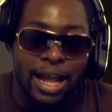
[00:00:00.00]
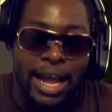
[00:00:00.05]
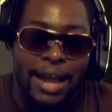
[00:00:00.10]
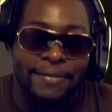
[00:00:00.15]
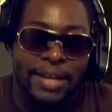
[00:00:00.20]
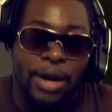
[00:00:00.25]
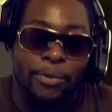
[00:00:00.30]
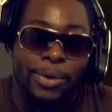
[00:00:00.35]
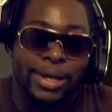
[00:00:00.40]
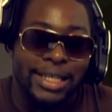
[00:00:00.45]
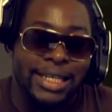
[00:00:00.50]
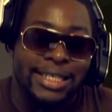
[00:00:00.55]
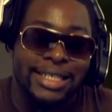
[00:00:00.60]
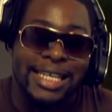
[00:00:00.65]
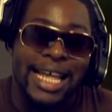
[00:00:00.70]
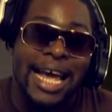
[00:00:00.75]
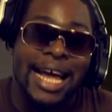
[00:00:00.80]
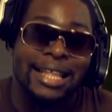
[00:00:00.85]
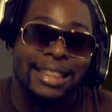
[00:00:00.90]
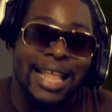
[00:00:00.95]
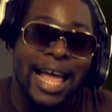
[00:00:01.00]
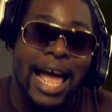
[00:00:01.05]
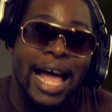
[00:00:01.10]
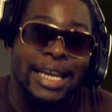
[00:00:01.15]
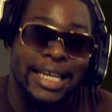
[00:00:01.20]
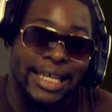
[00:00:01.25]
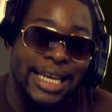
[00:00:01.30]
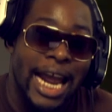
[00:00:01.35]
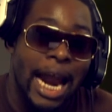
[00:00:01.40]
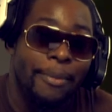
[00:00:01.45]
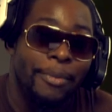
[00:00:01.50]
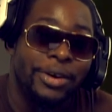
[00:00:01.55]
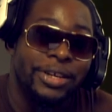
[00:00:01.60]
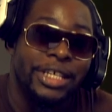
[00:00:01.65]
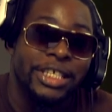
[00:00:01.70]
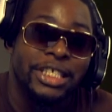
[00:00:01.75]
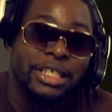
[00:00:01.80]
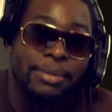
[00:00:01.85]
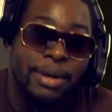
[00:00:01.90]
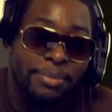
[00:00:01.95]
If they wouldn't have said that the camera
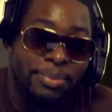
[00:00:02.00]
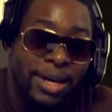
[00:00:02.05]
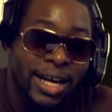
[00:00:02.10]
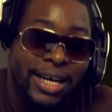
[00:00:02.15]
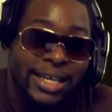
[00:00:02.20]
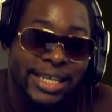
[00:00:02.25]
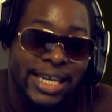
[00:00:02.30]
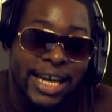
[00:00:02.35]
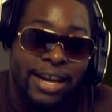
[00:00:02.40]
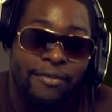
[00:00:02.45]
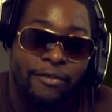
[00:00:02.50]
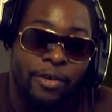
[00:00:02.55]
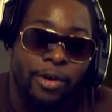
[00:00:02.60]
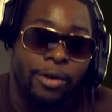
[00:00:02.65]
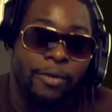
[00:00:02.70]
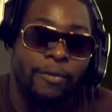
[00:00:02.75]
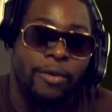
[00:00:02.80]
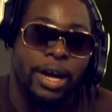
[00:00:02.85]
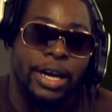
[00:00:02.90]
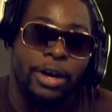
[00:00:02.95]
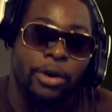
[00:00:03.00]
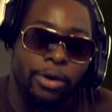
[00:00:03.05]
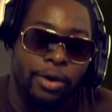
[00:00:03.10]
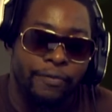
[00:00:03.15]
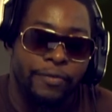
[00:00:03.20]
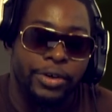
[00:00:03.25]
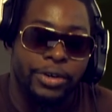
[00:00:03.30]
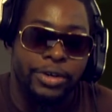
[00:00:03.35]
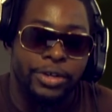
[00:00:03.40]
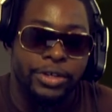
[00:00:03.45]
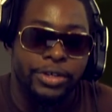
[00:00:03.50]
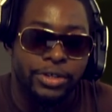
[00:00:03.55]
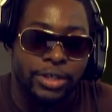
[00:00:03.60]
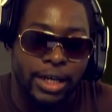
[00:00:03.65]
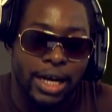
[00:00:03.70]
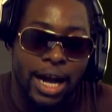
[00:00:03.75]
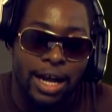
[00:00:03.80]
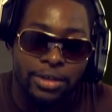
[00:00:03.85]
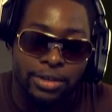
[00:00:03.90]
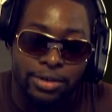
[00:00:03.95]
needs to be plugged in order for you to use
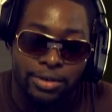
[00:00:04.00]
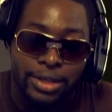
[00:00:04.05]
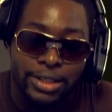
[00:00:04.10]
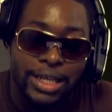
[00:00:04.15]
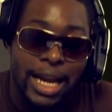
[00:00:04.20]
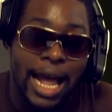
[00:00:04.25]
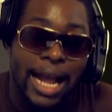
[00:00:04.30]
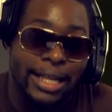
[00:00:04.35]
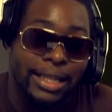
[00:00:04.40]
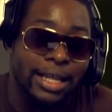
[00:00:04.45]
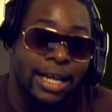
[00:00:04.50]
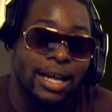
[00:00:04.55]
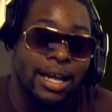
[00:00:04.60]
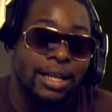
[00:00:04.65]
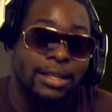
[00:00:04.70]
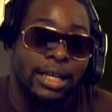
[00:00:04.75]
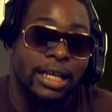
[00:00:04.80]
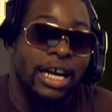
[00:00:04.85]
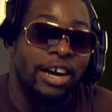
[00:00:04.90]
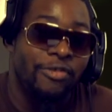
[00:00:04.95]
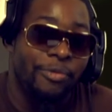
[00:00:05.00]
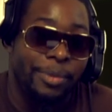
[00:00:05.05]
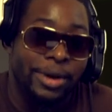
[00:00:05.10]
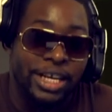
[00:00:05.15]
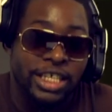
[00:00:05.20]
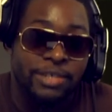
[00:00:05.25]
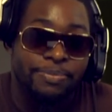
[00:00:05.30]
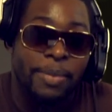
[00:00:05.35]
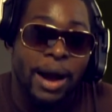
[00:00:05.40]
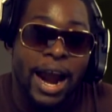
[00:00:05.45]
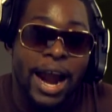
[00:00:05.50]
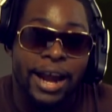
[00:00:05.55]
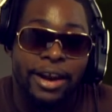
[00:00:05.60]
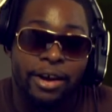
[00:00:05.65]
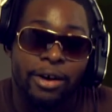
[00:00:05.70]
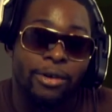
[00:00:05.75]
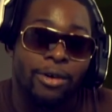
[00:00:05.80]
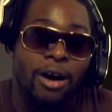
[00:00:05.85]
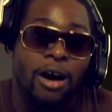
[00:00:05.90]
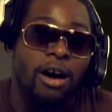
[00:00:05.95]
the console. It's like the government is
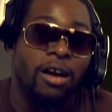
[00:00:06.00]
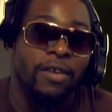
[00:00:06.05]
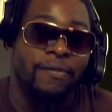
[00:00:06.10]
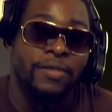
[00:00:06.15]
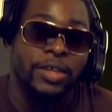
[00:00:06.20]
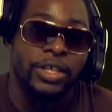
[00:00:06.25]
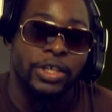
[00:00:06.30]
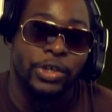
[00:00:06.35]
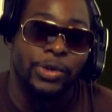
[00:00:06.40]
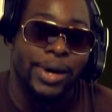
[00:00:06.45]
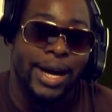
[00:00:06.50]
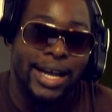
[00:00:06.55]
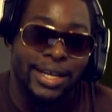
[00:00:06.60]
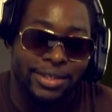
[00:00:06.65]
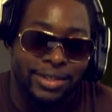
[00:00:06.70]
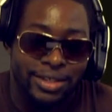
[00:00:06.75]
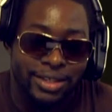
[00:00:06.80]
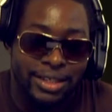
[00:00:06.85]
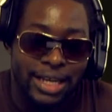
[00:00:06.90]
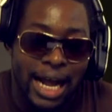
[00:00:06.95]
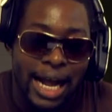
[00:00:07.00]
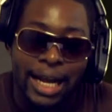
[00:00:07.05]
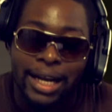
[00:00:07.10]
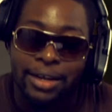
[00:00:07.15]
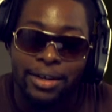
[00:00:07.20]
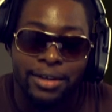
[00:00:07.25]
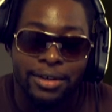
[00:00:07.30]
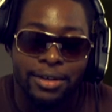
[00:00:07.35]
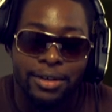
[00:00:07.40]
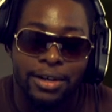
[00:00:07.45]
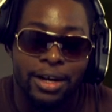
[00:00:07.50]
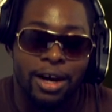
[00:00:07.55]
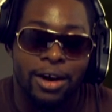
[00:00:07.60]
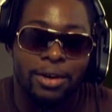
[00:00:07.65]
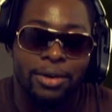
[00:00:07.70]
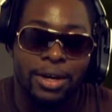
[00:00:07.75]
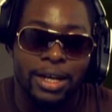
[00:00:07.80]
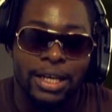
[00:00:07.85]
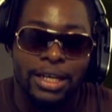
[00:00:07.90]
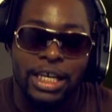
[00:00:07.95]
spying on all of the US. It's like,
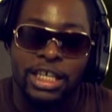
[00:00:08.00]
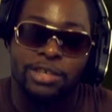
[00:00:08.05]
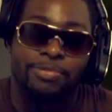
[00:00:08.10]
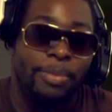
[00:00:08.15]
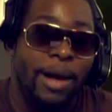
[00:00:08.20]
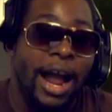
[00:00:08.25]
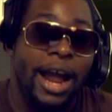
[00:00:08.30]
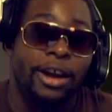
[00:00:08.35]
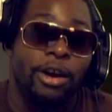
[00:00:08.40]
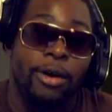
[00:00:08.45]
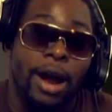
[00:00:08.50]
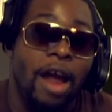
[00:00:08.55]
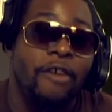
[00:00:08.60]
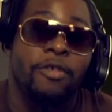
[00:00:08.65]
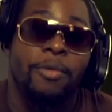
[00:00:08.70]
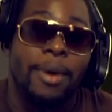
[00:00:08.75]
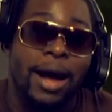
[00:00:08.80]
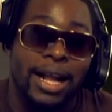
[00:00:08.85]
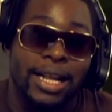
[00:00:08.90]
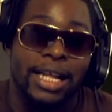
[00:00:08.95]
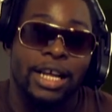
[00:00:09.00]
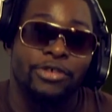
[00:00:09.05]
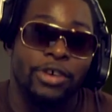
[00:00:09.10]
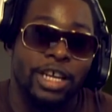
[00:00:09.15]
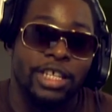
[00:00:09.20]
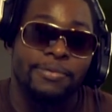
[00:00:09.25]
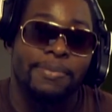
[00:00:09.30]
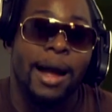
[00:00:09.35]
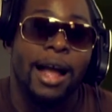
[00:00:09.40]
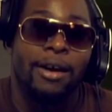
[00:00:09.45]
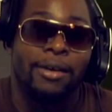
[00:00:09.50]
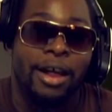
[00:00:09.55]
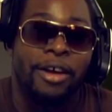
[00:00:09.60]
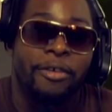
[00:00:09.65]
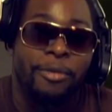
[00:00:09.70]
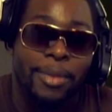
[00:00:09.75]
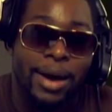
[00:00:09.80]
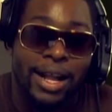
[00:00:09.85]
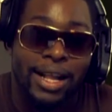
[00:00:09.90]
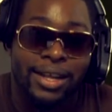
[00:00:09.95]
they're spying on everybody. They're trying to spy on
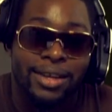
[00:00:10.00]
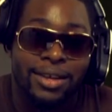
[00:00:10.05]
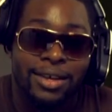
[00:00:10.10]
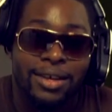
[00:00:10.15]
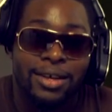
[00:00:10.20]
everybody.